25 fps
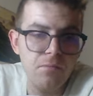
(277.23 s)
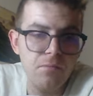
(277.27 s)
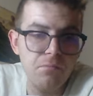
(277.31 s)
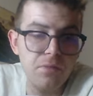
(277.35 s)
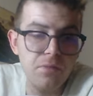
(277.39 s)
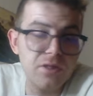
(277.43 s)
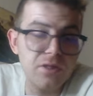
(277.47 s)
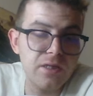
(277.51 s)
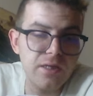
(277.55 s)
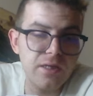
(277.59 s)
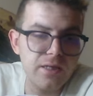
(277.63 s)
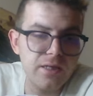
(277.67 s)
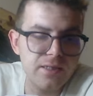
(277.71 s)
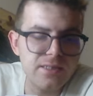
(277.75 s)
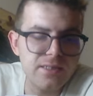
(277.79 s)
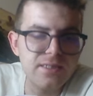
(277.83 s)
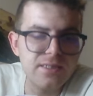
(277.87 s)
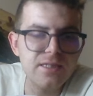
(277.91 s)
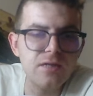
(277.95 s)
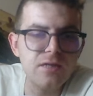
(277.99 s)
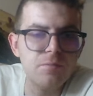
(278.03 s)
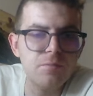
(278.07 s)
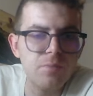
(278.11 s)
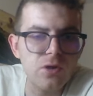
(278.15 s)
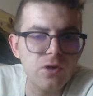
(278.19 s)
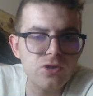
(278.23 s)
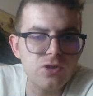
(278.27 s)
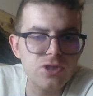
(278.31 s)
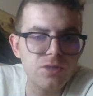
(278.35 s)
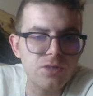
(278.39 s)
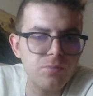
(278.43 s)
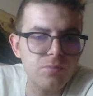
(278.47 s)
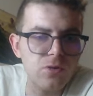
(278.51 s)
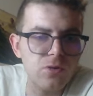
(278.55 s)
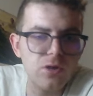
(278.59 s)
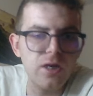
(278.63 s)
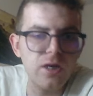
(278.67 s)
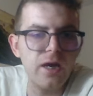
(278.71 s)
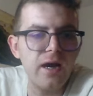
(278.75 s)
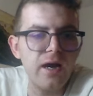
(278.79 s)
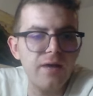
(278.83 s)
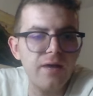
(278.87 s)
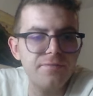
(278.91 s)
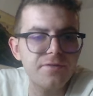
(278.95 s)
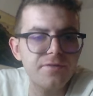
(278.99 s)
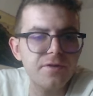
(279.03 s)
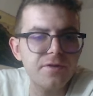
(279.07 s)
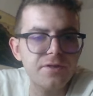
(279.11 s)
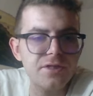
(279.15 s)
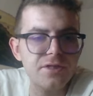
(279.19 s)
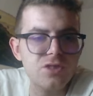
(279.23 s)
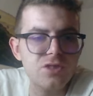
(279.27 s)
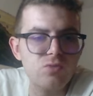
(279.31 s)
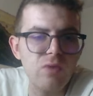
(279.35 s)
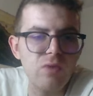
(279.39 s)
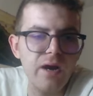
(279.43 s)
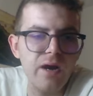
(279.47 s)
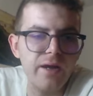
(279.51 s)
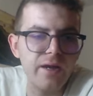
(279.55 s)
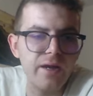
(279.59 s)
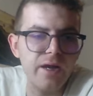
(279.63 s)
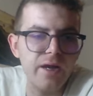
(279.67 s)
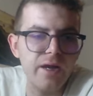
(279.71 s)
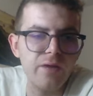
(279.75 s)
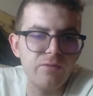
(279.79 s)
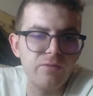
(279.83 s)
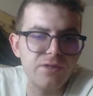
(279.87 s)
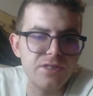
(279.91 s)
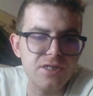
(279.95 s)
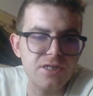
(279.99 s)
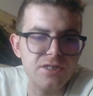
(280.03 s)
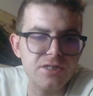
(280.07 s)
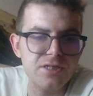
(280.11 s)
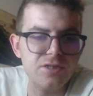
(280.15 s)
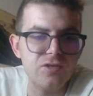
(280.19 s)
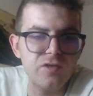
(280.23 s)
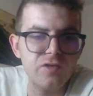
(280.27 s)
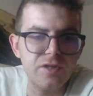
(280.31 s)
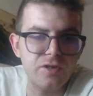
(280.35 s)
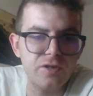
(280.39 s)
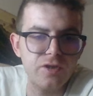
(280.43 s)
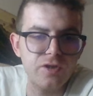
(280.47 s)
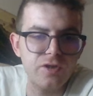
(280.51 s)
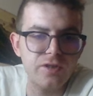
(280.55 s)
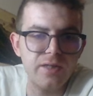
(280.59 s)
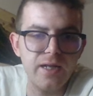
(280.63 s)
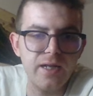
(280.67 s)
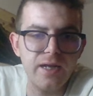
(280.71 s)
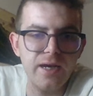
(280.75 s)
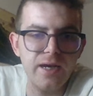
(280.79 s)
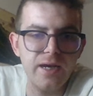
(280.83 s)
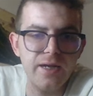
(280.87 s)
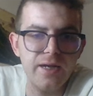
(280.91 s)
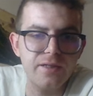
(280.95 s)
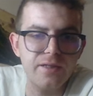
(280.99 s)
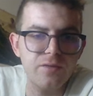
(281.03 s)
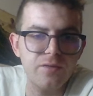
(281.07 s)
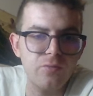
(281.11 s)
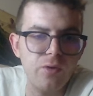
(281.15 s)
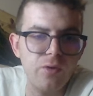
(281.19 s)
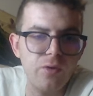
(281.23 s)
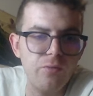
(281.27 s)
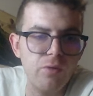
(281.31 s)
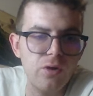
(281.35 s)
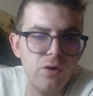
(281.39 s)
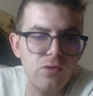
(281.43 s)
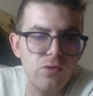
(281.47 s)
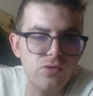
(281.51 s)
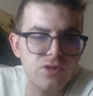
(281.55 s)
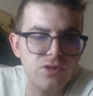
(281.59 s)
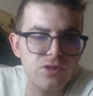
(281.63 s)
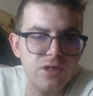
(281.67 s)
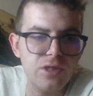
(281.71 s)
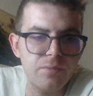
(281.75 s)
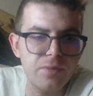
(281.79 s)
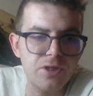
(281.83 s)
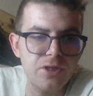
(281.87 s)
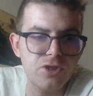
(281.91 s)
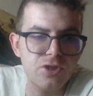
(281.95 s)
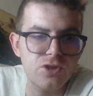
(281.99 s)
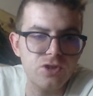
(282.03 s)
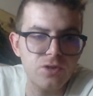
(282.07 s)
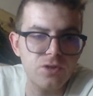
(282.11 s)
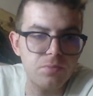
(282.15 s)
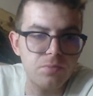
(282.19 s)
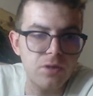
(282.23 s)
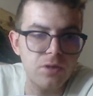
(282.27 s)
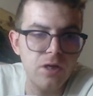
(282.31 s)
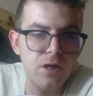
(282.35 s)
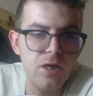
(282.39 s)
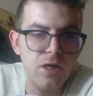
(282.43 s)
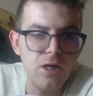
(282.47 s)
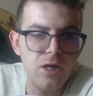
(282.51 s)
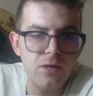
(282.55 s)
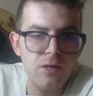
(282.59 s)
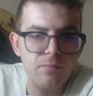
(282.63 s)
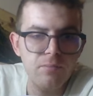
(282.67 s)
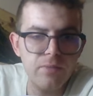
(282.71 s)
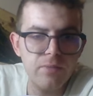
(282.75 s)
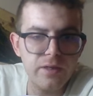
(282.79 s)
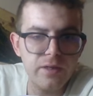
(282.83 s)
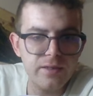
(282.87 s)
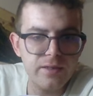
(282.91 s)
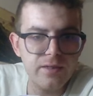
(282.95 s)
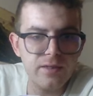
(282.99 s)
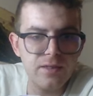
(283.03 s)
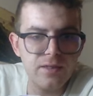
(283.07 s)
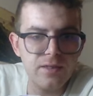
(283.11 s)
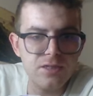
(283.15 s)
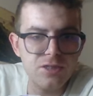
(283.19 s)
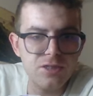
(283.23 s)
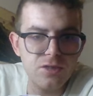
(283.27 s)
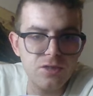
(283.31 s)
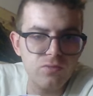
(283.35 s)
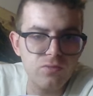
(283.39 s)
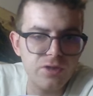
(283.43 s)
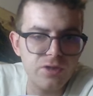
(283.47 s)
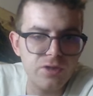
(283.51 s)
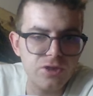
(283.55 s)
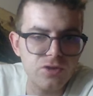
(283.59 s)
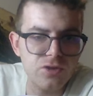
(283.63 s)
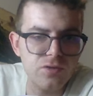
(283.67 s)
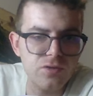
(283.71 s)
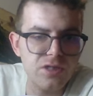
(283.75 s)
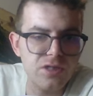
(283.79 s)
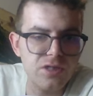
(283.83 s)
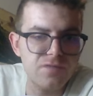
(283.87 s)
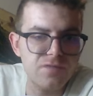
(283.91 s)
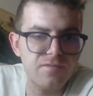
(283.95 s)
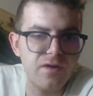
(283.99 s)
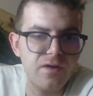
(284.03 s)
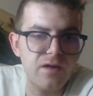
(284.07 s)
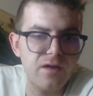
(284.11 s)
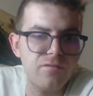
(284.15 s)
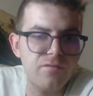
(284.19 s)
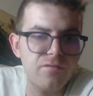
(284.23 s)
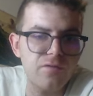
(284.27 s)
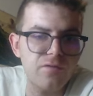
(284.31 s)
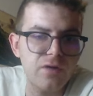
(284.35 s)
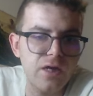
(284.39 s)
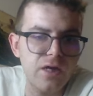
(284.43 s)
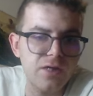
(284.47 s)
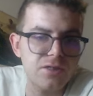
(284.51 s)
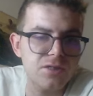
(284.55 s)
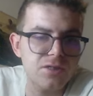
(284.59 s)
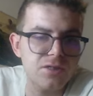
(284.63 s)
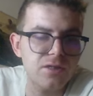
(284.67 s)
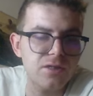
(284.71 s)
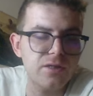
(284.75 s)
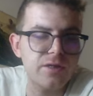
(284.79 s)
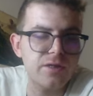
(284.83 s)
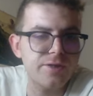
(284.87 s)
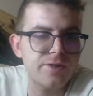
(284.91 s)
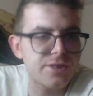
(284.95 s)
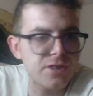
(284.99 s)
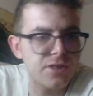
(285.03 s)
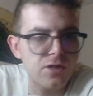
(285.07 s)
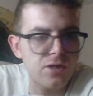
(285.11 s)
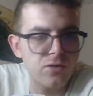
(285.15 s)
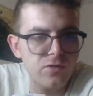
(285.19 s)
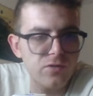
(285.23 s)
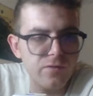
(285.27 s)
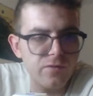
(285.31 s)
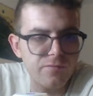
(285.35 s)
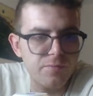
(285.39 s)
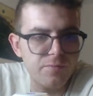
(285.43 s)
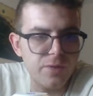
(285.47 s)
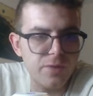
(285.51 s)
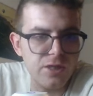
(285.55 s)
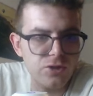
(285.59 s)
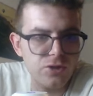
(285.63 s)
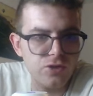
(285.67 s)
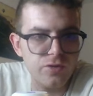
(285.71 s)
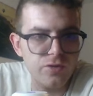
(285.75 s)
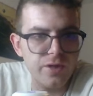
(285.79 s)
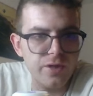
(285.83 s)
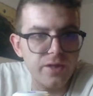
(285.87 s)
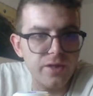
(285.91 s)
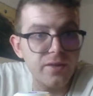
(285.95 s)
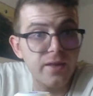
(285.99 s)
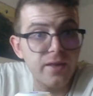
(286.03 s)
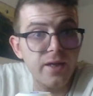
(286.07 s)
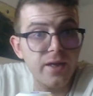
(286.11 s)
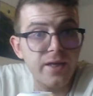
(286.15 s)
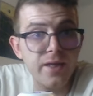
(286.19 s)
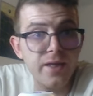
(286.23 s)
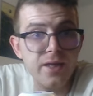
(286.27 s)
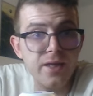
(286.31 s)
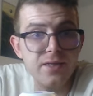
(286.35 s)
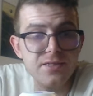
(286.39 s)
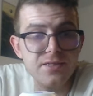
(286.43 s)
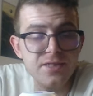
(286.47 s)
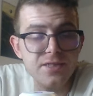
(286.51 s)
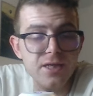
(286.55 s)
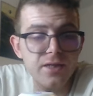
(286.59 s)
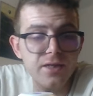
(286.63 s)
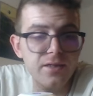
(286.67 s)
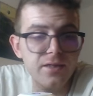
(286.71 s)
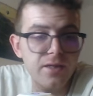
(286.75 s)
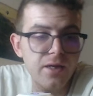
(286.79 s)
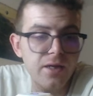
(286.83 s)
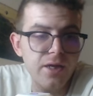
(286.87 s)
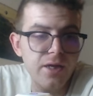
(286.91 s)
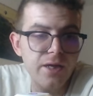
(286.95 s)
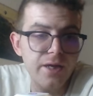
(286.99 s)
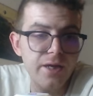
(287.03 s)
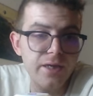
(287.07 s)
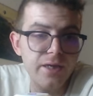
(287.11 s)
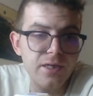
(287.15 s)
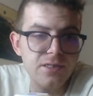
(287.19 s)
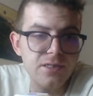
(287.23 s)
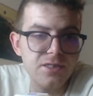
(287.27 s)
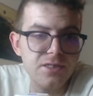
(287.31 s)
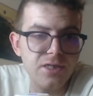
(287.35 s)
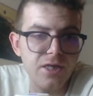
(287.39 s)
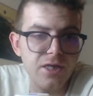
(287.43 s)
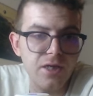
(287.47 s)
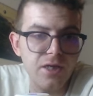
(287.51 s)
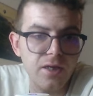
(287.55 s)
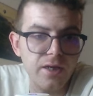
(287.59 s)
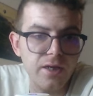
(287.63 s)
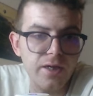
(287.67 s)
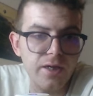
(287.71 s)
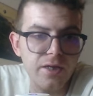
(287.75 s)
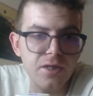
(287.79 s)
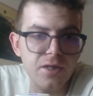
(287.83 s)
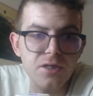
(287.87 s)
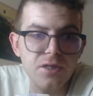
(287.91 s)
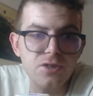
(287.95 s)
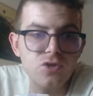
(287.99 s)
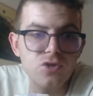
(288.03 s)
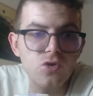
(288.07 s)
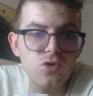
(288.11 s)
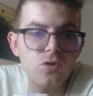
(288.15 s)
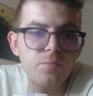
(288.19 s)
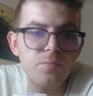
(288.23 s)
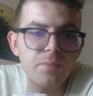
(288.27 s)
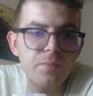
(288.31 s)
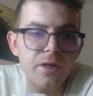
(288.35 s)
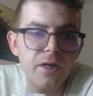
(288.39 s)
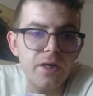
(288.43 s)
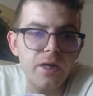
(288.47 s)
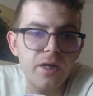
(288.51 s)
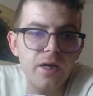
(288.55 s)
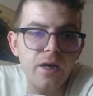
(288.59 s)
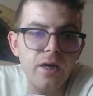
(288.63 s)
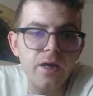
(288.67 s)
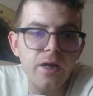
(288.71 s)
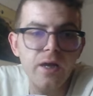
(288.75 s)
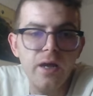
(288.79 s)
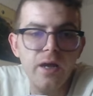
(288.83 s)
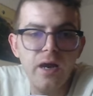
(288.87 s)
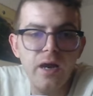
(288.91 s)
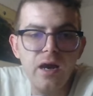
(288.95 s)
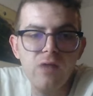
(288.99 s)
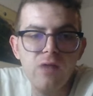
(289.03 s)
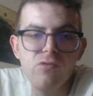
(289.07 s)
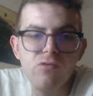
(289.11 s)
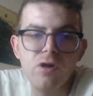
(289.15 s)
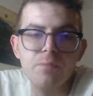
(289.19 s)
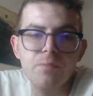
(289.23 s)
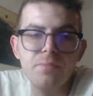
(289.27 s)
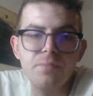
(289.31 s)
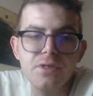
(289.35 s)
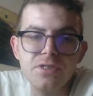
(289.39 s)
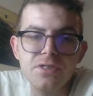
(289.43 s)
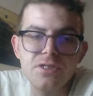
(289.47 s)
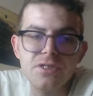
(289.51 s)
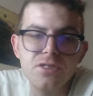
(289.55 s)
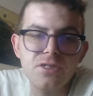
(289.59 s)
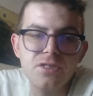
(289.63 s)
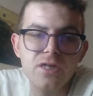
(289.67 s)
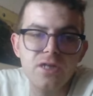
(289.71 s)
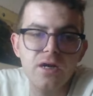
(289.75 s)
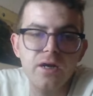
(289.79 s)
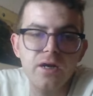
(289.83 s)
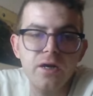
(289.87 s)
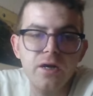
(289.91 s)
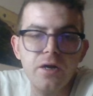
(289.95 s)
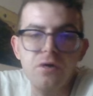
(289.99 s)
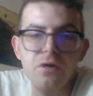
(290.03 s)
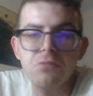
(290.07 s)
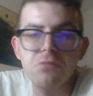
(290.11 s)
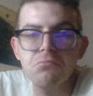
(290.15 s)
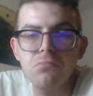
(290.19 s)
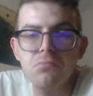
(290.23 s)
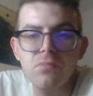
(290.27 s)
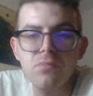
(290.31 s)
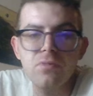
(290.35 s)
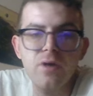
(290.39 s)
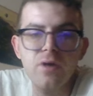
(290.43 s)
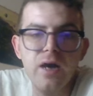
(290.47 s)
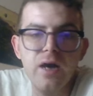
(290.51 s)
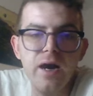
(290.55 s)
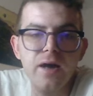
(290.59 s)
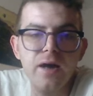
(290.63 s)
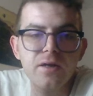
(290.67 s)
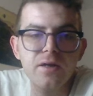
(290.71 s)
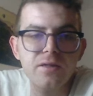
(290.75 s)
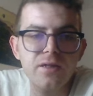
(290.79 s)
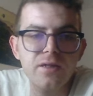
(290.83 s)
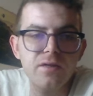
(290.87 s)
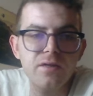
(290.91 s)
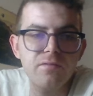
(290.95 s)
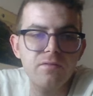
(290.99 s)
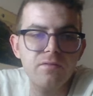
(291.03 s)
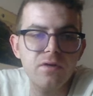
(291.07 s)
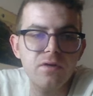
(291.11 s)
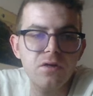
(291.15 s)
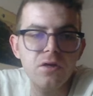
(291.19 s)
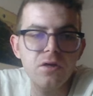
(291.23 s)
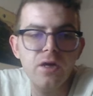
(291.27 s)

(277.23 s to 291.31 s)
But still possible. After this one, we just retreat the knight, we will lose the bishop, but the situation is fine for us. There is a lot of pressure in the king side. His king is open, our pieces are active,